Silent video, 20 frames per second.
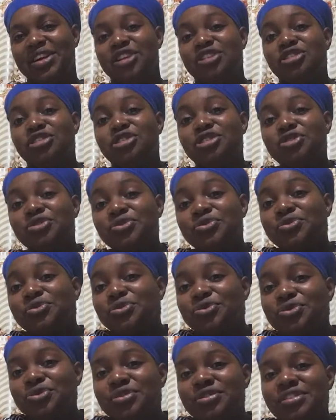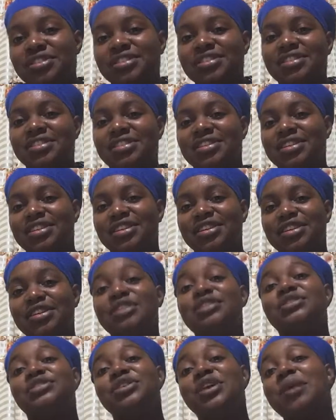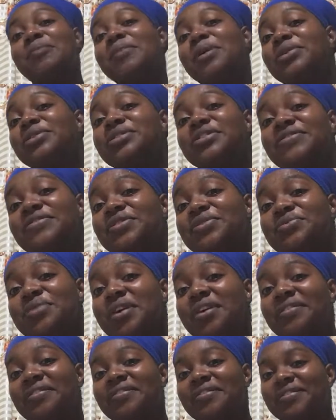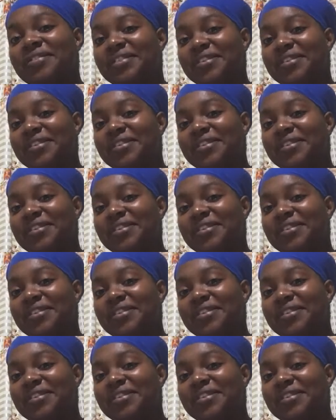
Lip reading: Choose to come out of the rough.